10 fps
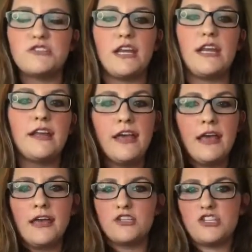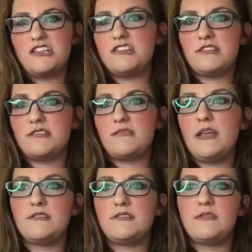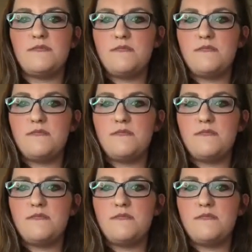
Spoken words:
and she just is